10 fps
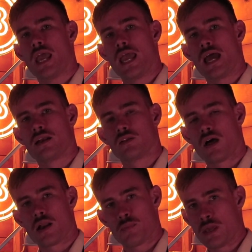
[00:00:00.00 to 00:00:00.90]
And a
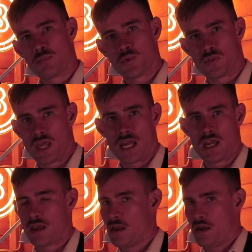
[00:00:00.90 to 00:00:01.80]
lot of people
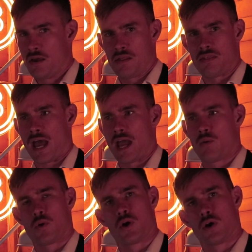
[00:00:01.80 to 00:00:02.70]
think
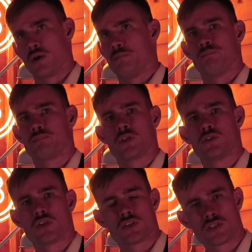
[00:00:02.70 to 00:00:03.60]
that we're
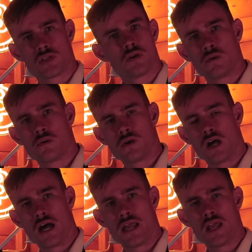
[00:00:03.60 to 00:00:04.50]
just
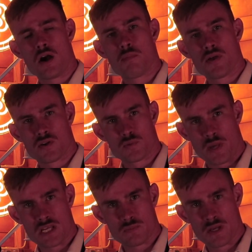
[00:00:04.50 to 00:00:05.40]
in our mother's
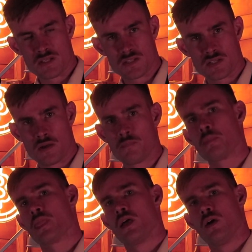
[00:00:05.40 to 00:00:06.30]
basements,
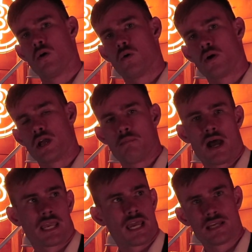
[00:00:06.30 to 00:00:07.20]
or in
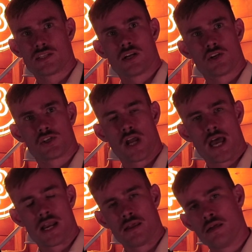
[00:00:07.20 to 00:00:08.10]
my case in a
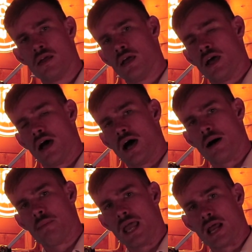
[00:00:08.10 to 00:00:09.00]
shed,
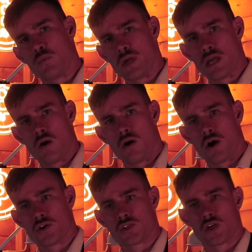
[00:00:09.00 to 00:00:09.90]
and we
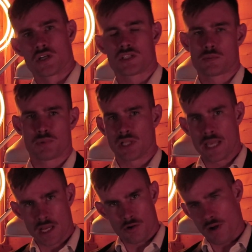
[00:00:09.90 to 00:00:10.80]
are just
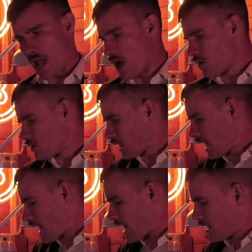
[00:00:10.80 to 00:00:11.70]
playing around
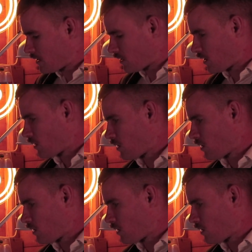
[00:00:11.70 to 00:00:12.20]
and